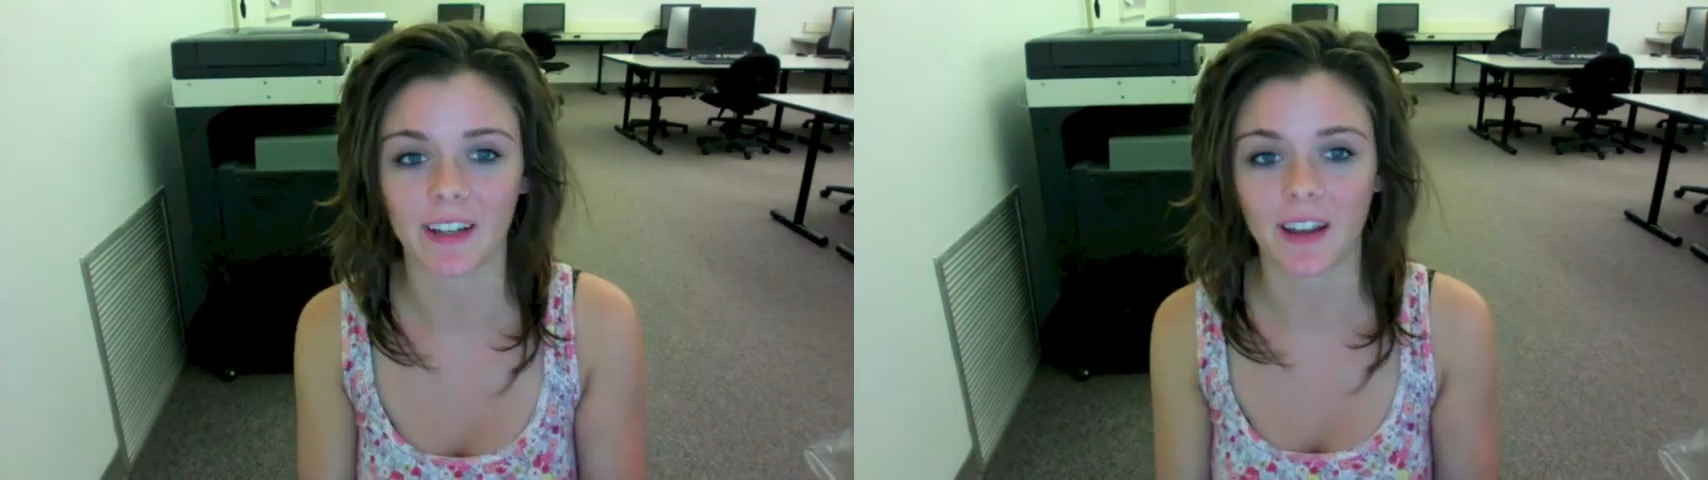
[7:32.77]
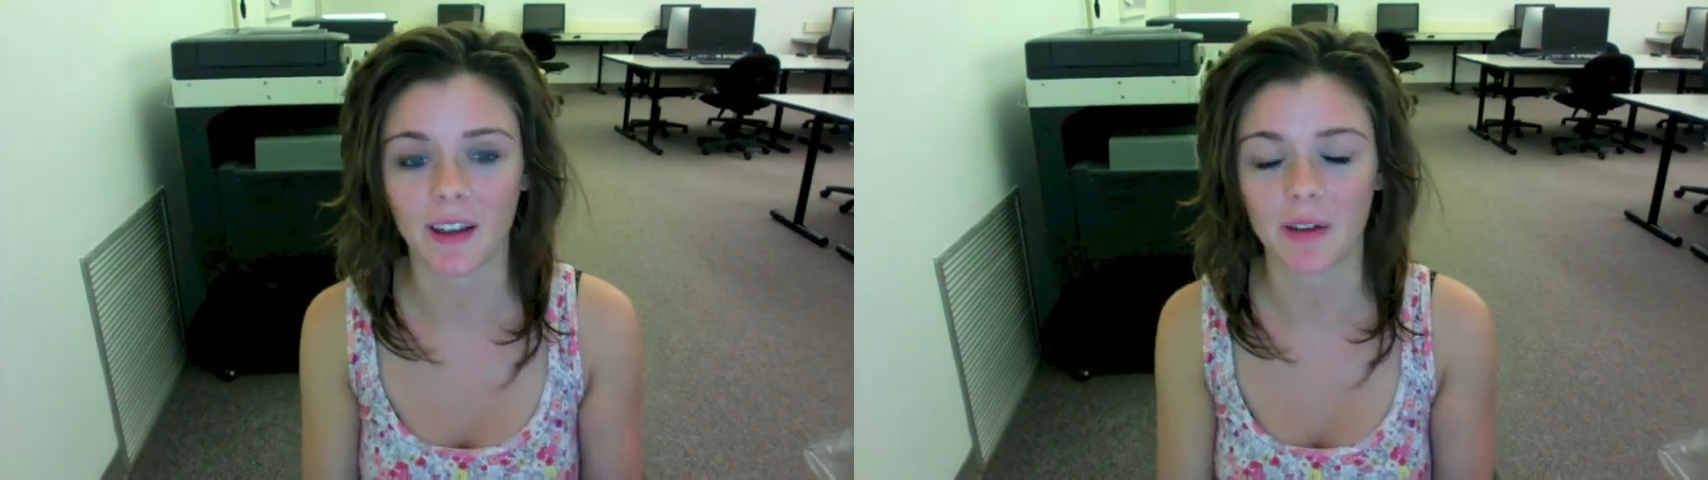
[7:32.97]

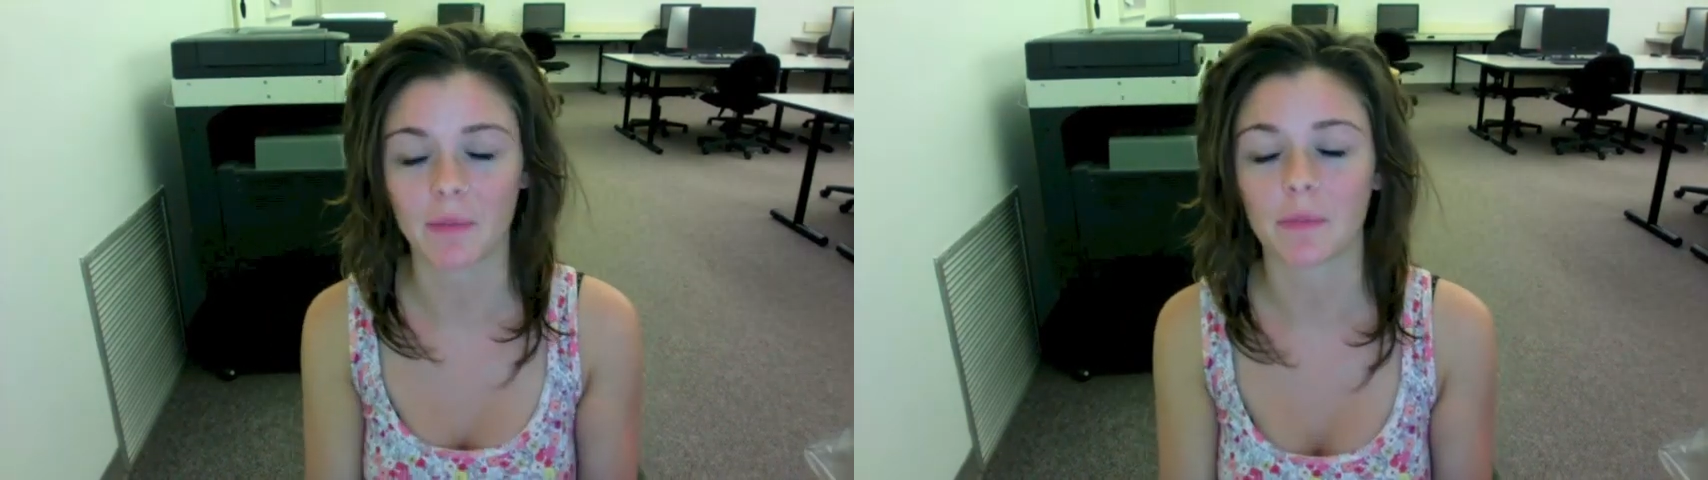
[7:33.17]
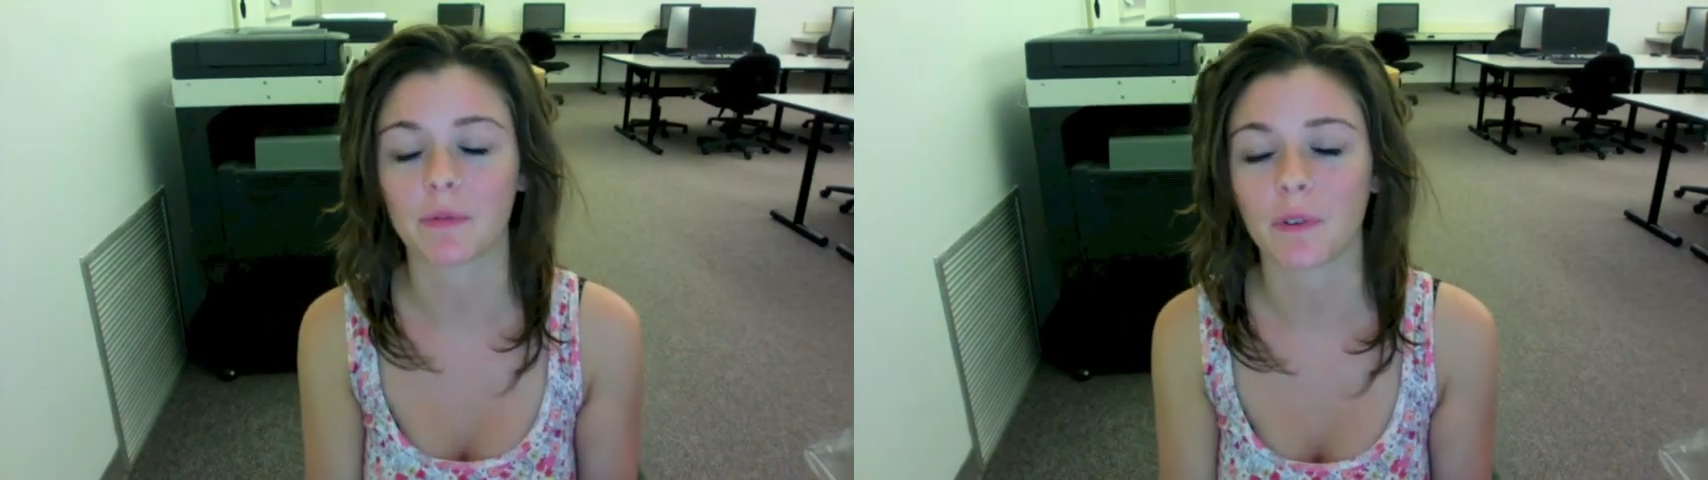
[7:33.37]

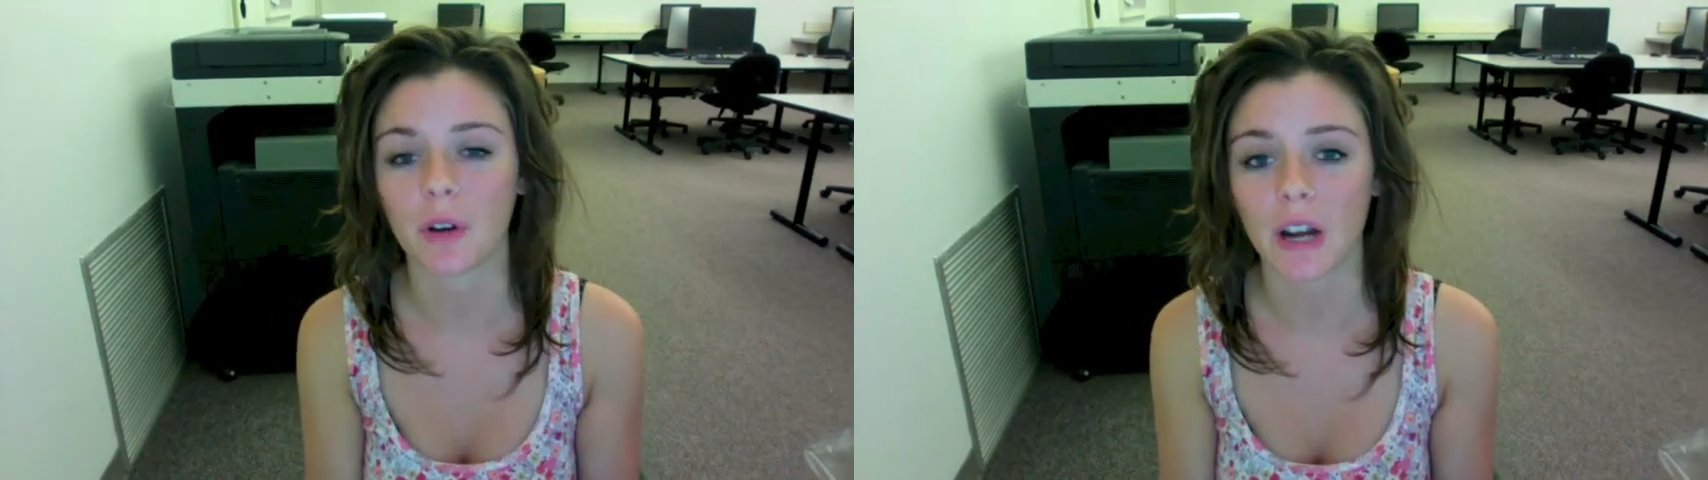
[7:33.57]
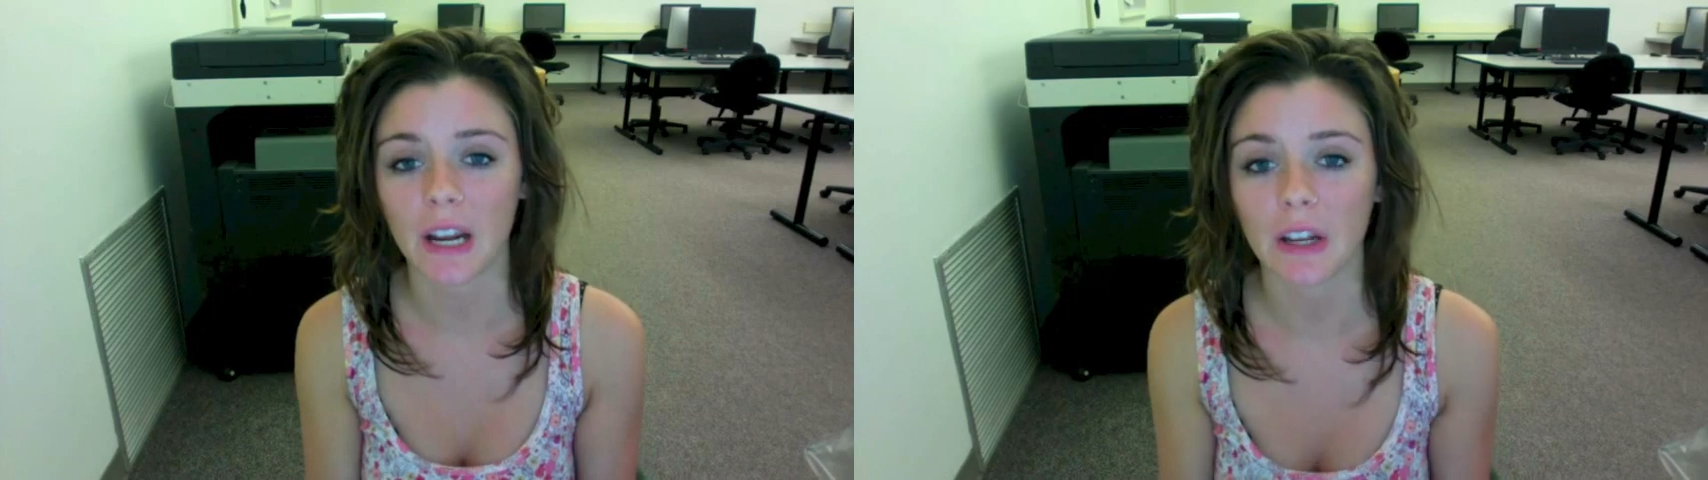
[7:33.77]
and
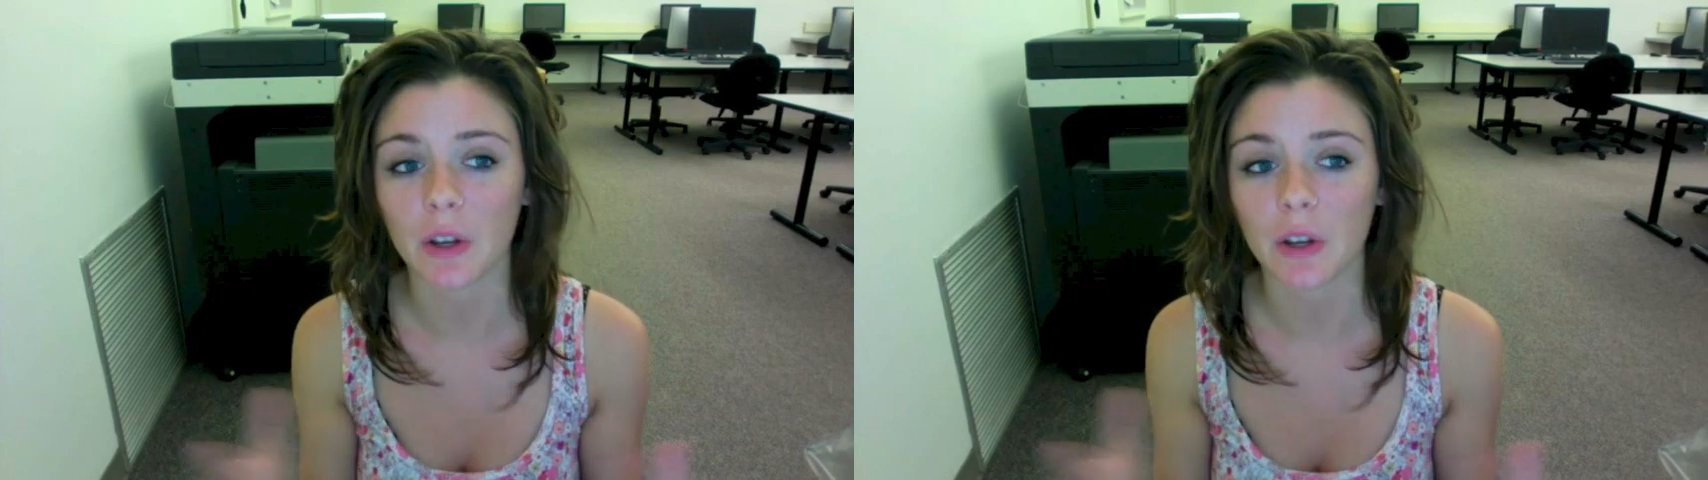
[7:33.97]
before I